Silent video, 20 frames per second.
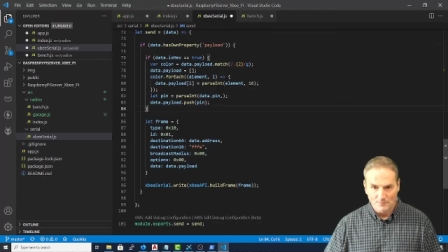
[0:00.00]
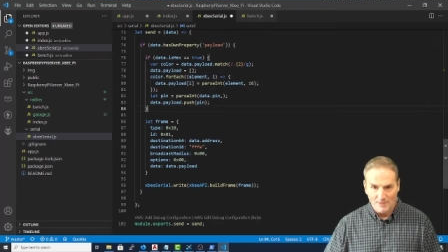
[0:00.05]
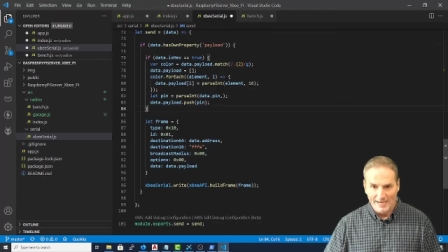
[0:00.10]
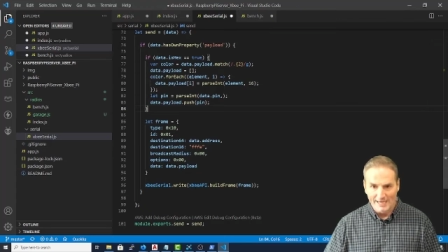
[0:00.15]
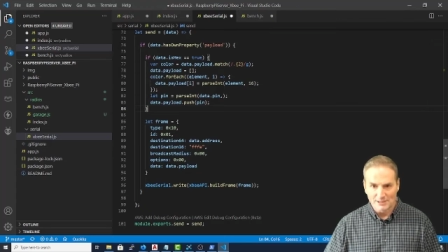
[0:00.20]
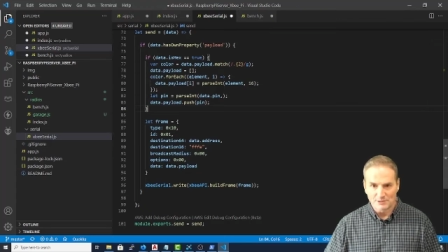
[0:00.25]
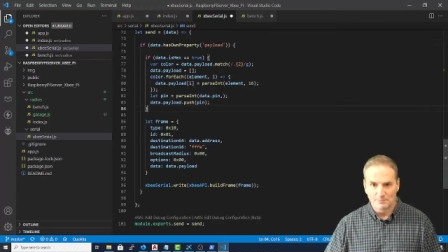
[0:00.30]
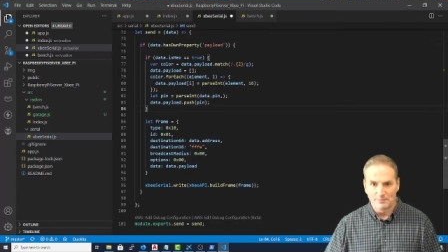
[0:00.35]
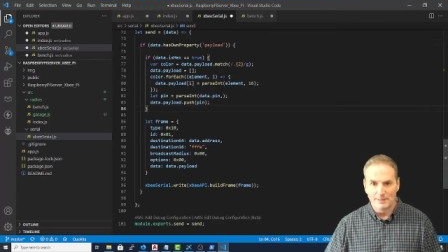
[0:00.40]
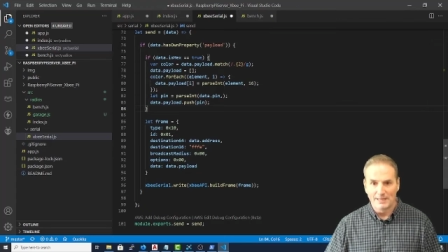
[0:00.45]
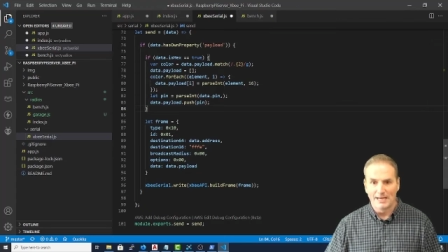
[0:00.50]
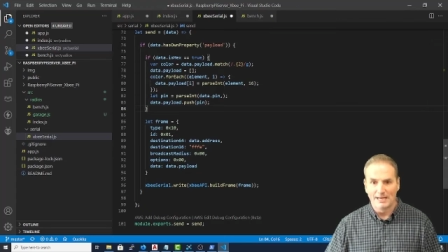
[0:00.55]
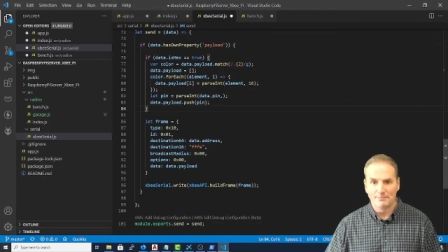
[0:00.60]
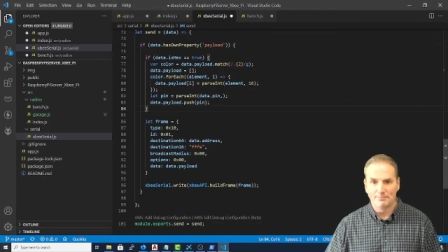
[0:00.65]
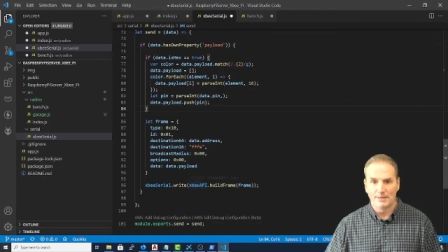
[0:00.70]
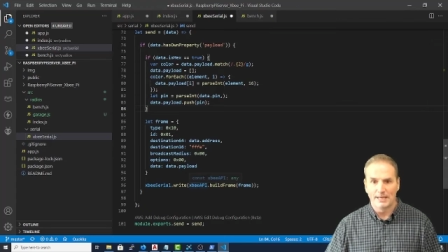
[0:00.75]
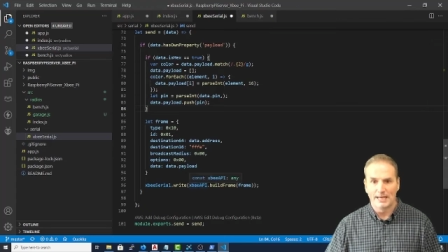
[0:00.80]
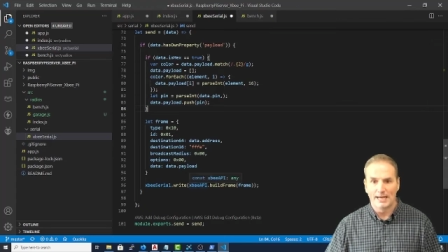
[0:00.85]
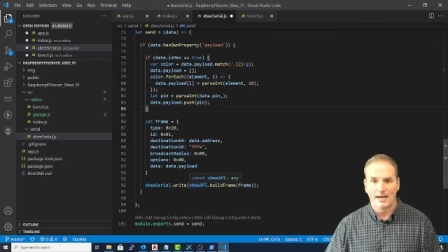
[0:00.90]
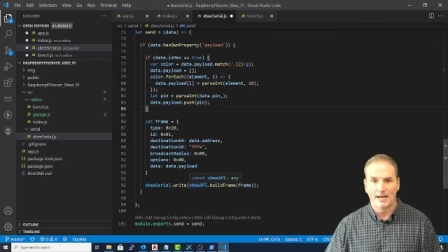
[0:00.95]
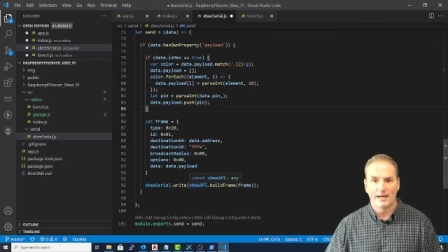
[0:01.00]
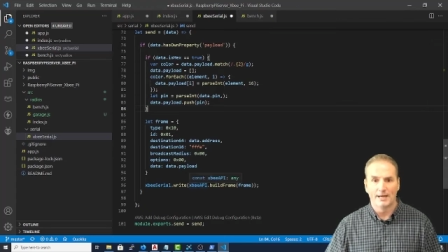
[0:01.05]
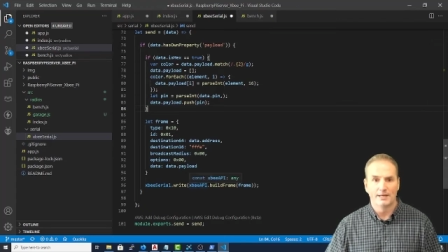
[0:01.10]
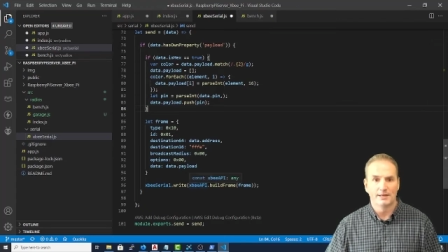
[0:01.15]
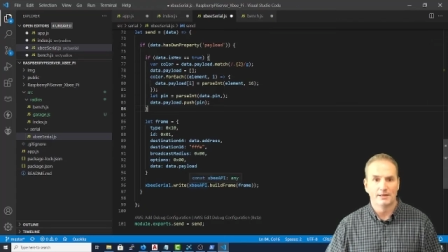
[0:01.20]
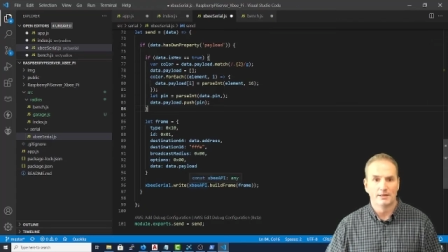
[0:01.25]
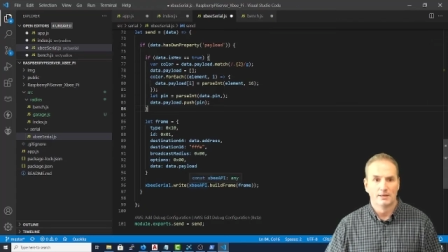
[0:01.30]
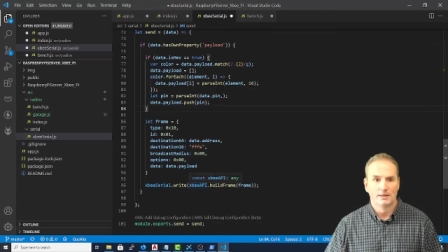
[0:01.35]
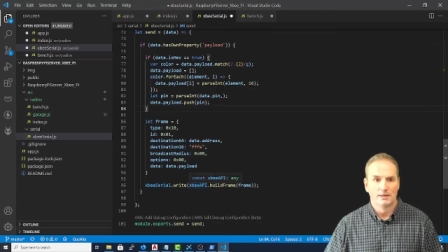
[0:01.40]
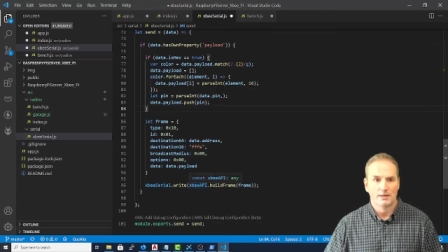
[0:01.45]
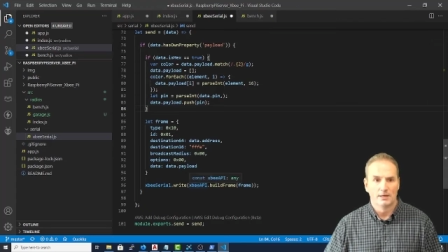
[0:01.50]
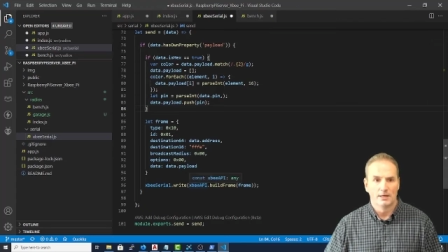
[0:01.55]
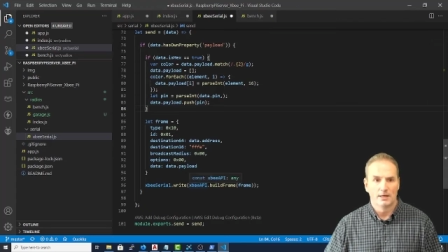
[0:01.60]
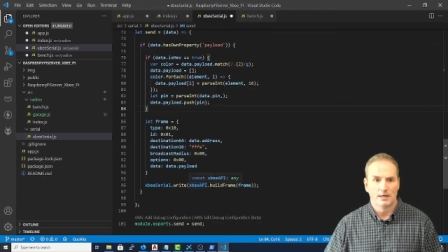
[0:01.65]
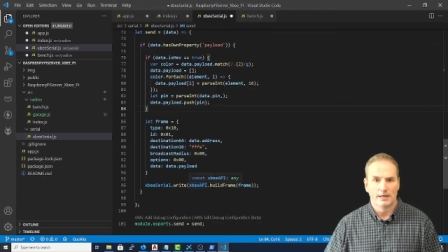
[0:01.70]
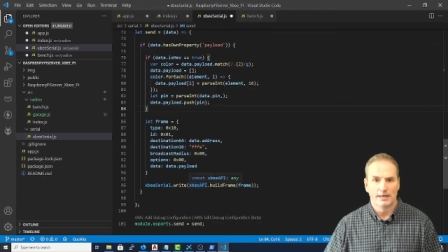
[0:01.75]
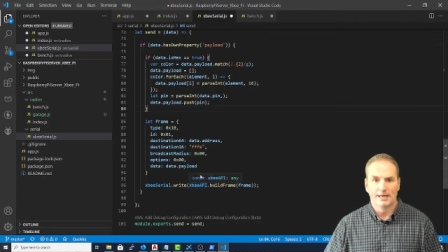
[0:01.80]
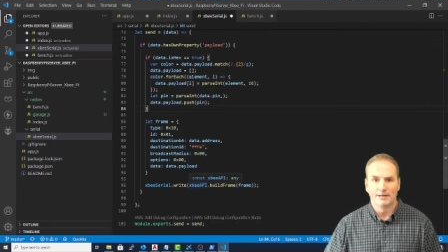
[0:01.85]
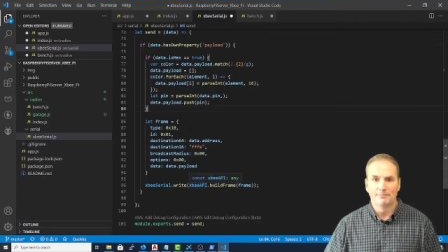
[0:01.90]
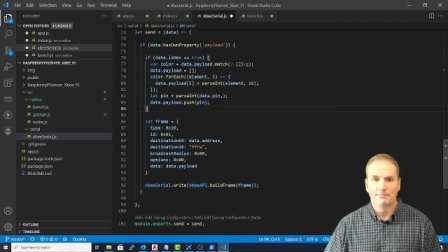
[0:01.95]
Xbee API
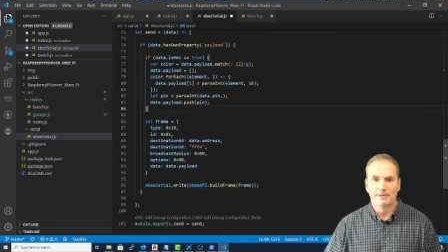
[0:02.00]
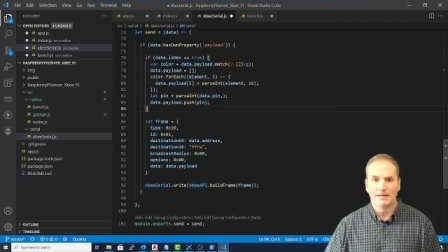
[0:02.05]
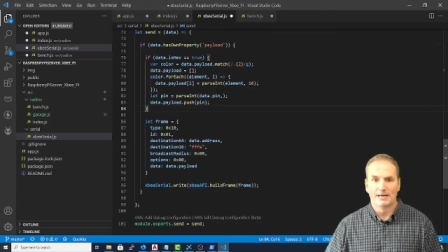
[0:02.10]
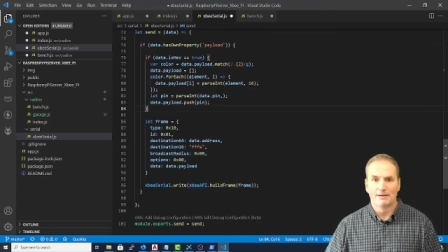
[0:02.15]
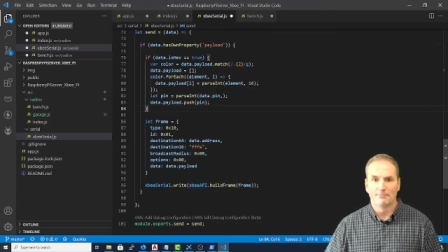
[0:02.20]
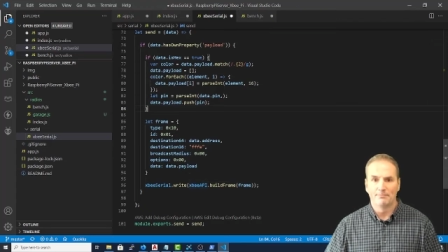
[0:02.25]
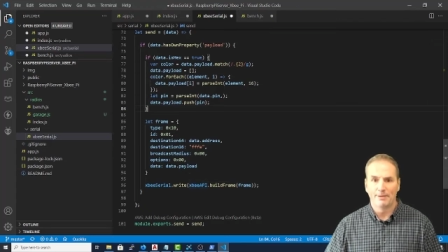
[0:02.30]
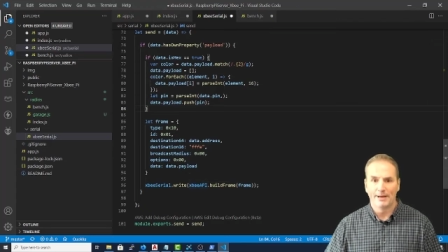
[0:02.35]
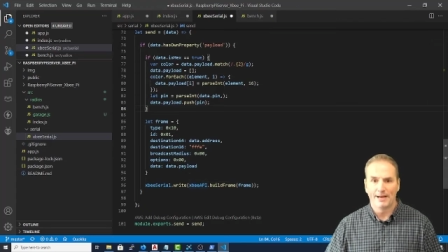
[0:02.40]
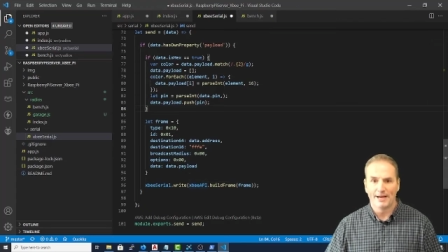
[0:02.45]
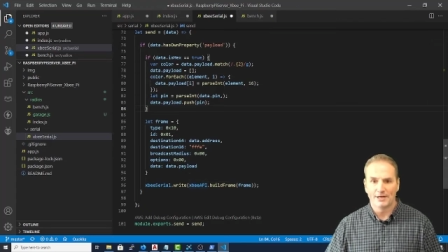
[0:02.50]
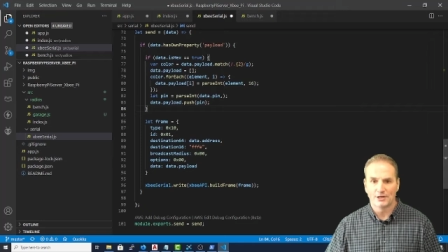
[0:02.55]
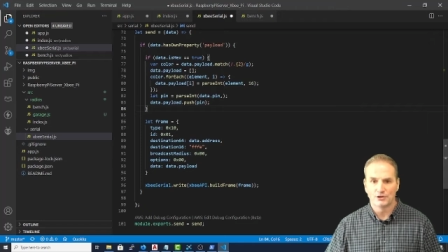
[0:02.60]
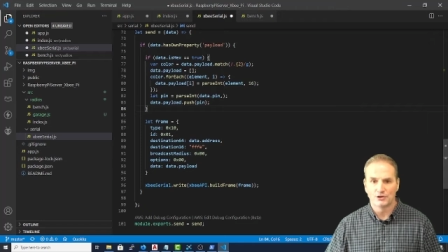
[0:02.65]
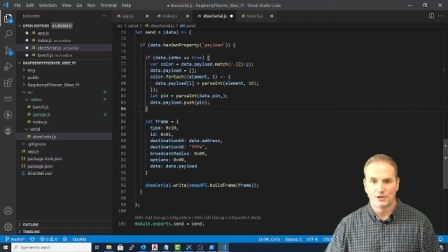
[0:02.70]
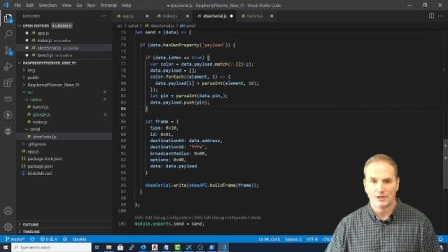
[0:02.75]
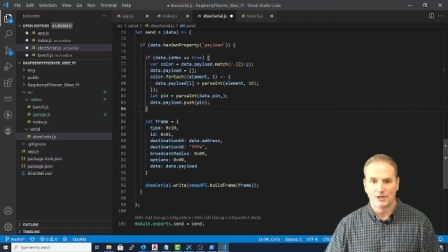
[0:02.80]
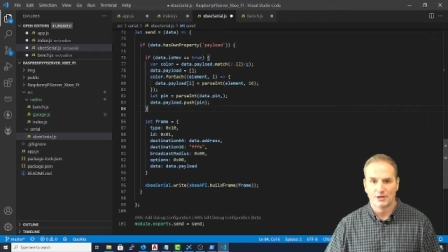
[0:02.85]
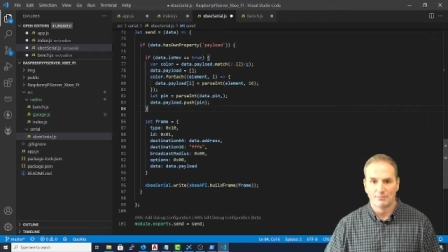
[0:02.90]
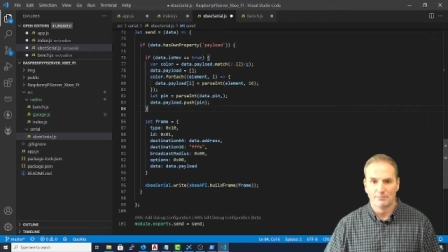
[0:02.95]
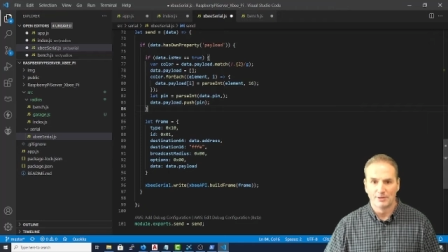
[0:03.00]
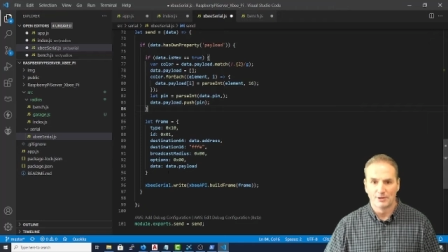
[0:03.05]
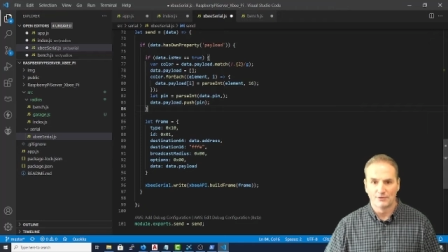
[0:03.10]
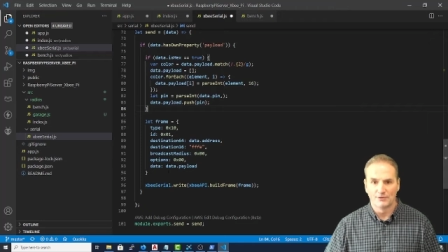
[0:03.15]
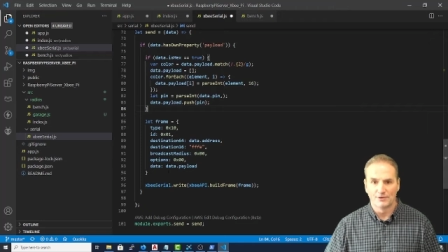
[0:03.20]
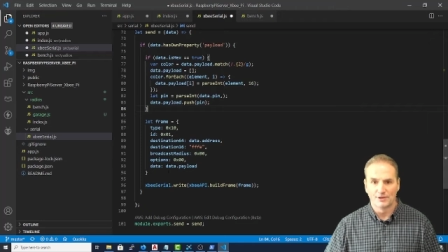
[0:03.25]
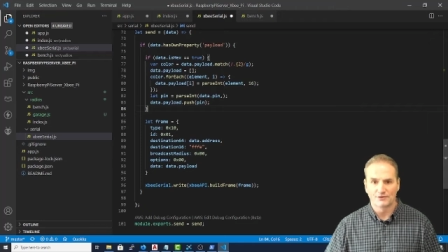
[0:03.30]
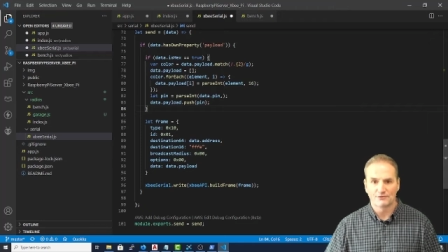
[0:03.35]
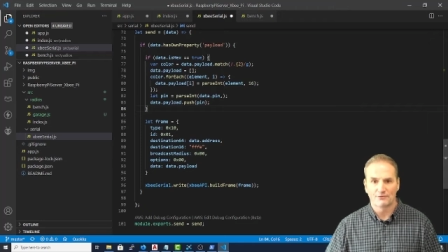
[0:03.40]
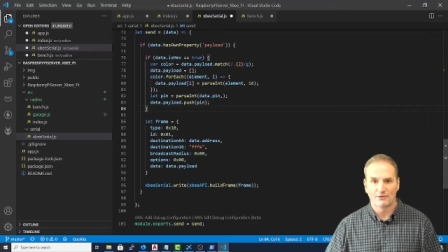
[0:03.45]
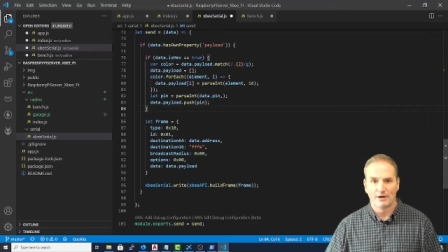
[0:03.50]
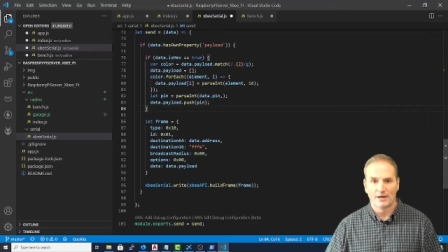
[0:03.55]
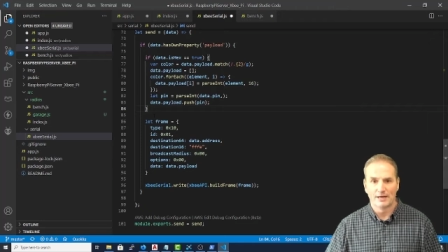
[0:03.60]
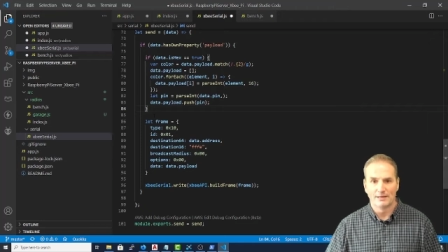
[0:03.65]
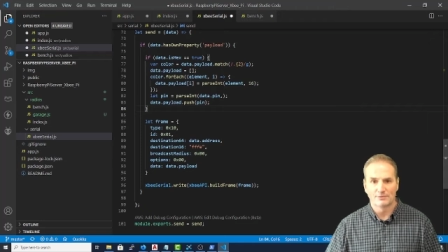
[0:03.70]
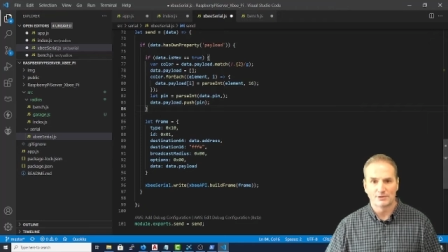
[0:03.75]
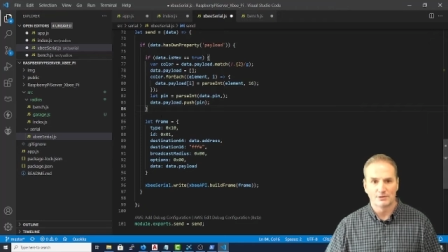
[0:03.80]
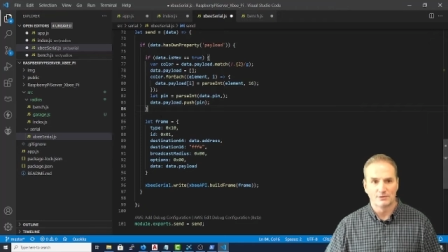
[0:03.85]
NPM package here to build this frame,